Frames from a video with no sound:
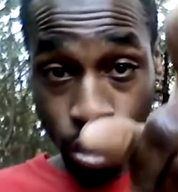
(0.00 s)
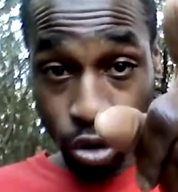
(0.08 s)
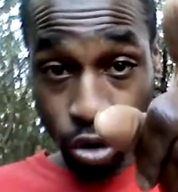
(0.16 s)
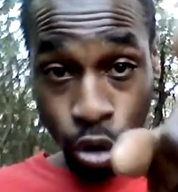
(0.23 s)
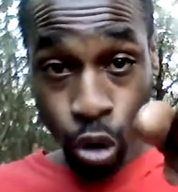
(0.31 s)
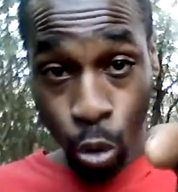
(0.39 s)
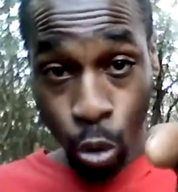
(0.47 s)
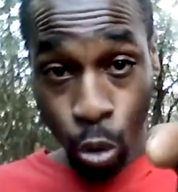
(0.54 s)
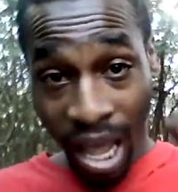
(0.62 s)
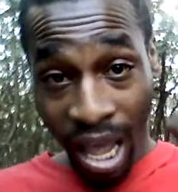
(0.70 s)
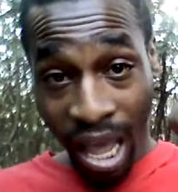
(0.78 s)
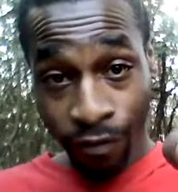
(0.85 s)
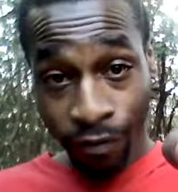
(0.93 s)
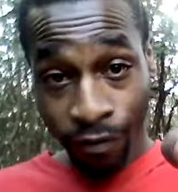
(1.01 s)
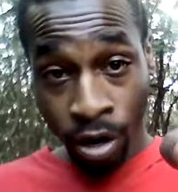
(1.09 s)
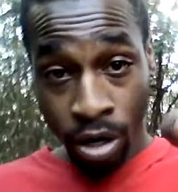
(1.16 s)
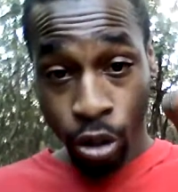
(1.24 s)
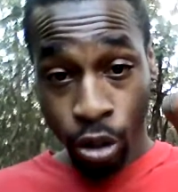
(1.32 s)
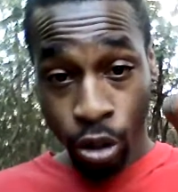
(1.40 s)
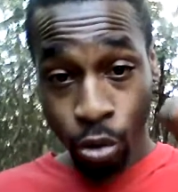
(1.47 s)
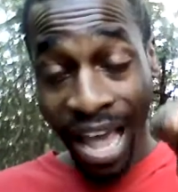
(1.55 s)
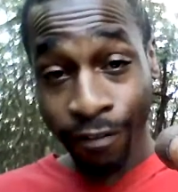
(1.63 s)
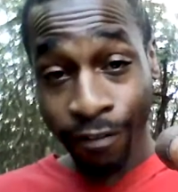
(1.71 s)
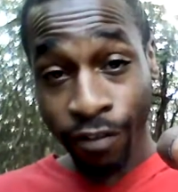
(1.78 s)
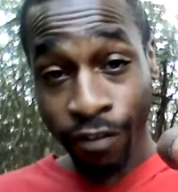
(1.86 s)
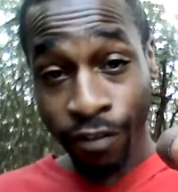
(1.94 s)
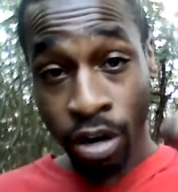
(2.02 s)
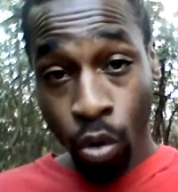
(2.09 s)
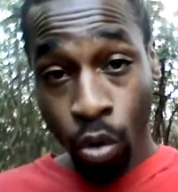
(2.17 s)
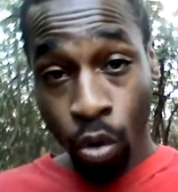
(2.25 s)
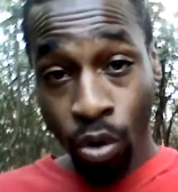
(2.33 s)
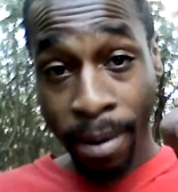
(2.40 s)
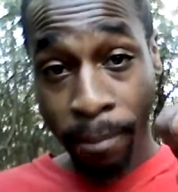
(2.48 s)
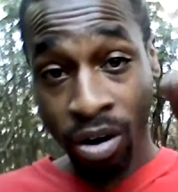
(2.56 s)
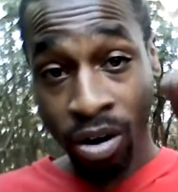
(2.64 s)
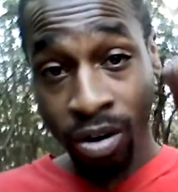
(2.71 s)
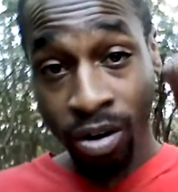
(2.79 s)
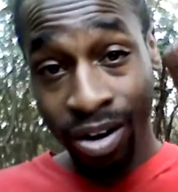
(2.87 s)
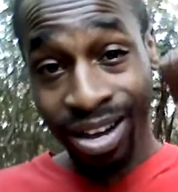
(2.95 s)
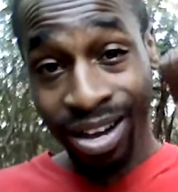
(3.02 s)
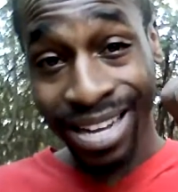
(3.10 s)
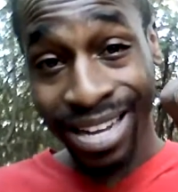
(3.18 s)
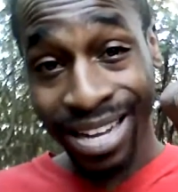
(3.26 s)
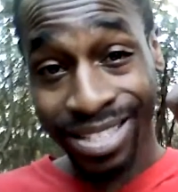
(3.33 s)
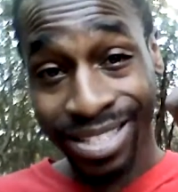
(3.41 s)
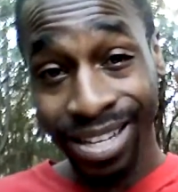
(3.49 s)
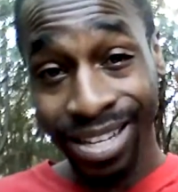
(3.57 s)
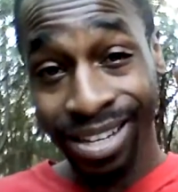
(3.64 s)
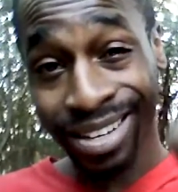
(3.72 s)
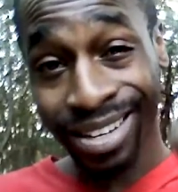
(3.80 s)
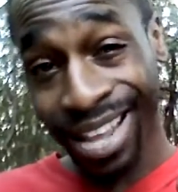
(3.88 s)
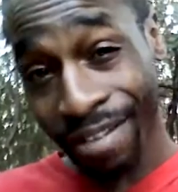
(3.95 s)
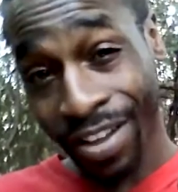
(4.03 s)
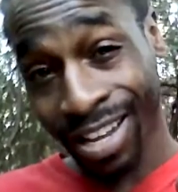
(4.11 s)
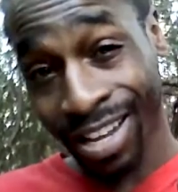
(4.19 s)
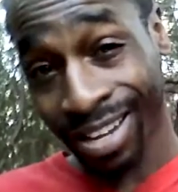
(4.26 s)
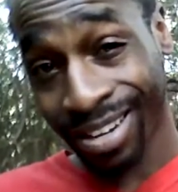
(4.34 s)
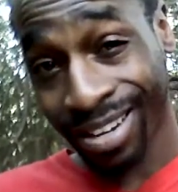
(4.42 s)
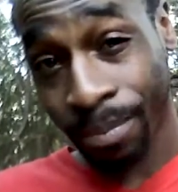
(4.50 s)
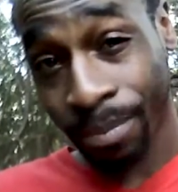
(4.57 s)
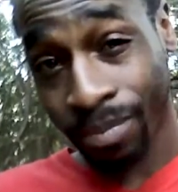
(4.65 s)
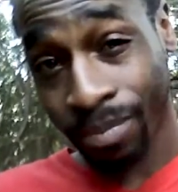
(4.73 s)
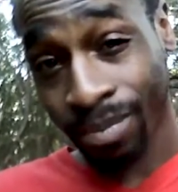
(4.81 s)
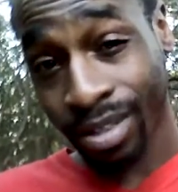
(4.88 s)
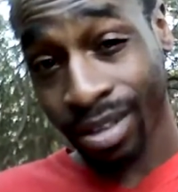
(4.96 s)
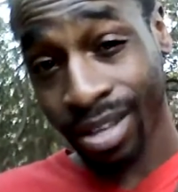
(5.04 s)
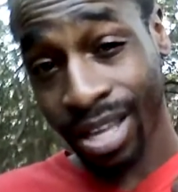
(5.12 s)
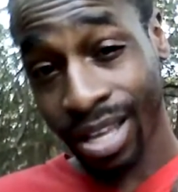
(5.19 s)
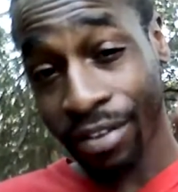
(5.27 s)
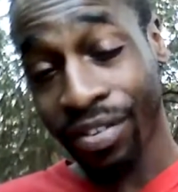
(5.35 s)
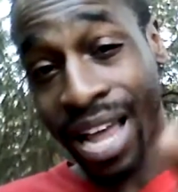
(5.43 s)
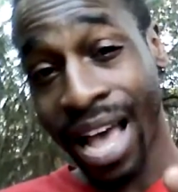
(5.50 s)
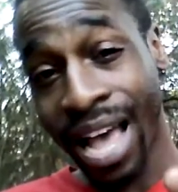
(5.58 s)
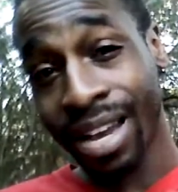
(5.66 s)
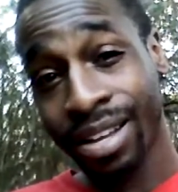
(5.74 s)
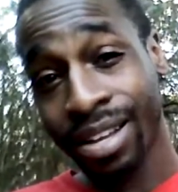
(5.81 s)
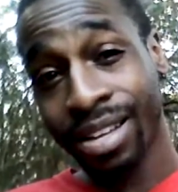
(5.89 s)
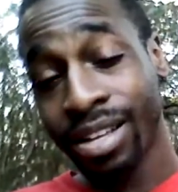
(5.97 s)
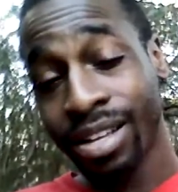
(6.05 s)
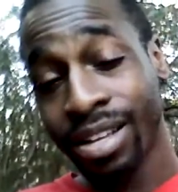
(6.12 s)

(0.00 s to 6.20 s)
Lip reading: you ever remember not living? If not, don't